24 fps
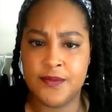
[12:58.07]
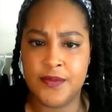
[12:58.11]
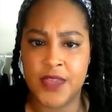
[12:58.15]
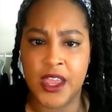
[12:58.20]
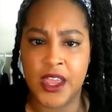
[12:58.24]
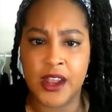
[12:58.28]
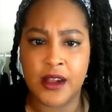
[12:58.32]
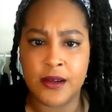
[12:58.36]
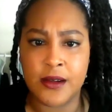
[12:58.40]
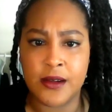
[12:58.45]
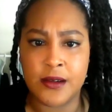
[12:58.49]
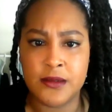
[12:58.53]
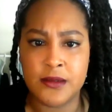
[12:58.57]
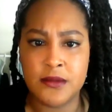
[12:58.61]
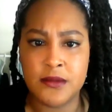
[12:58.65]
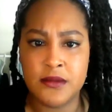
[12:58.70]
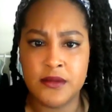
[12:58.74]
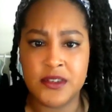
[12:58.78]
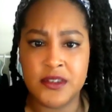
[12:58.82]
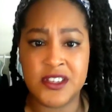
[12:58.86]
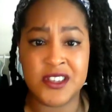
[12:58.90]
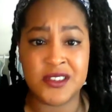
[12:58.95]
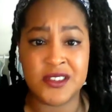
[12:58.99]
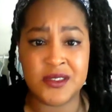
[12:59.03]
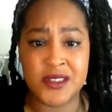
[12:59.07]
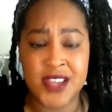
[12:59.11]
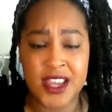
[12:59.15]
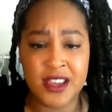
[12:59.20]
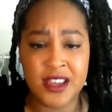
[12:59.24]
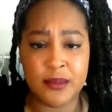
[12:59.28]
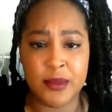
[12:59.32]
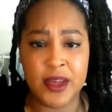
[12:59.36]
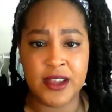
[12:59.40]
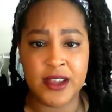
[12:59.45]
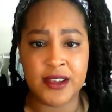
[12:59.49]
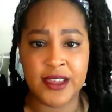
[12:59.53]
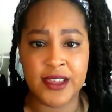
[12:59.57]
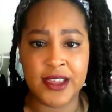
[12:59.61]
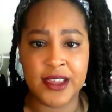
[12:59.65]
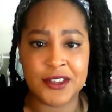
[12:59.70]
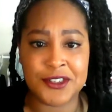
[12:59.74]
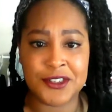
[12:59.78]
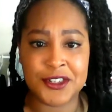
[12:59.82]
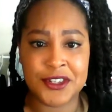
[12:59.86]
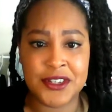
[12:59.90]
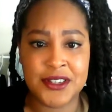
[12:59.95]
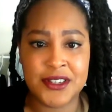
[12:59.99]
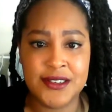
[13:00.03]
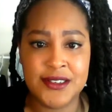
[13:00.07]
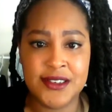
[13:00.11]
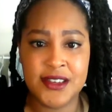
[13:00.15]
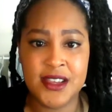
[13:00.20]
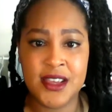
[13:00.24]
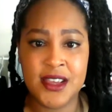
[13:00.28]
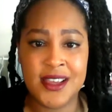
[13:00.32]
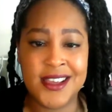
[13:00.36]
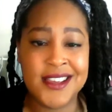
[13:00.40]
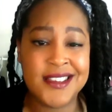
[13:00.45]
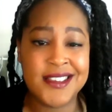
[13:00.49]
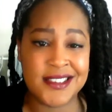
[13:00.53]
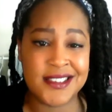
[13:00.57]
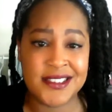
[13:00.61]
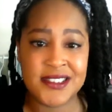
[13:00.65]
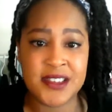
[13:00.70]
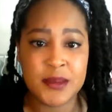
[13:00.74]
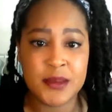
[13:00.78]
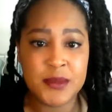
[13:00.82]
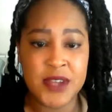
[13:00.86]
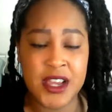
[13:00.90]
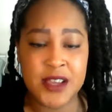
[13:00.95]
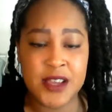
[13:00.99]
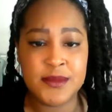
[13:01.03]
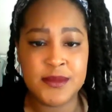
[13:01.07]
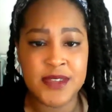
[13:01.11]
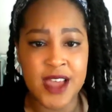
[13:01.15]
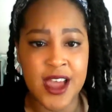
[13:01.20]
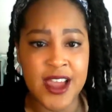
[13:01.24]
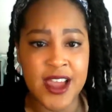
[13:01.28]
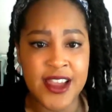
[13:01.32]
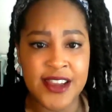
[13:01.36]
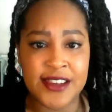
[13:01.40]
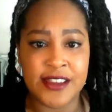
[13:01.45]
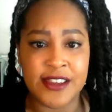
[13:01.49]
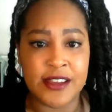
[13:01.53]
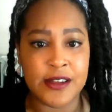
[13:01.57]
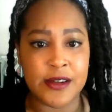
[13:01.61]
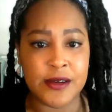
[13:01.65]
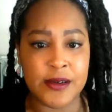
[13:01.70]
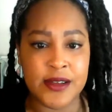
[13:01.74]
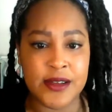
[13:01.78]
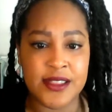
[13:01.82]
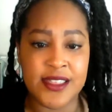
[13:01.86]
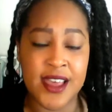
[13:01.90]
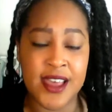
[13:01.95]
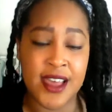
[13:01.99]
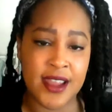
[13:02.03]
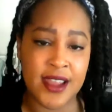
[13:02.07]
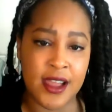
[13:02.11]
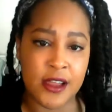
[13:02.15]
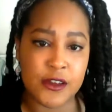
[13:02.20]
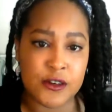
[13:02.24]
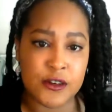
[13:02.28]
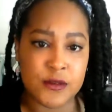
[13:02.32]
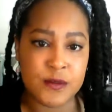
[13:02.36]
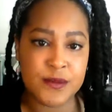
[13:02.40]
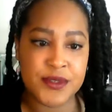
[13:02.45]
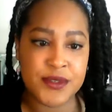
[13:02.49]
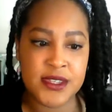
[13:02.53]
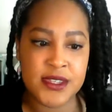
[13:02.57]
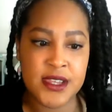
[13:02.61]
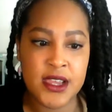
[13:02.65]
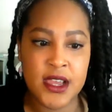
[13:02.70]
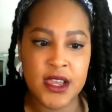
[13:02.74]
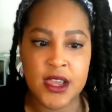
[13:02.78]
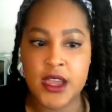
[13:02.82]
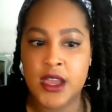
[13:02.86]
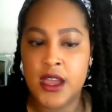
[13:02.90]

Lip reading: Do you take medication? Because sometimes I do, and that helps.